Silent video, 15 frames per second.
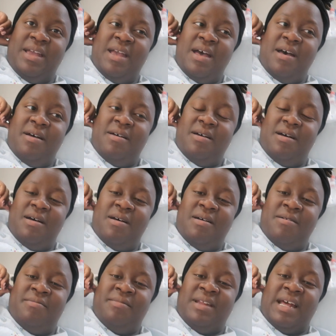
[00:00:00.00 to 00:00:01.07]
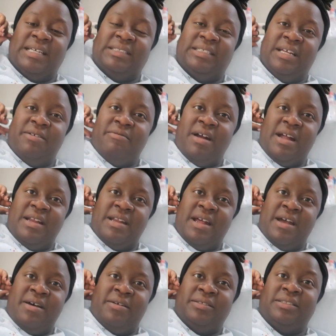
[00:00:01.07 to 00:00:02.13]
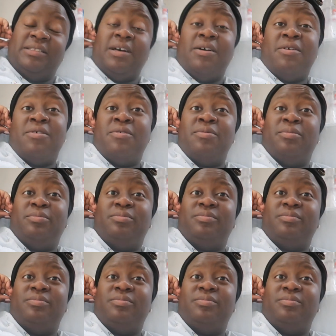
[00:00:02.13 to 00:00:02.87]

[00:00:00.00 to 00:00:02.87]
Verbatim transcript: yeah, that's it right now, so.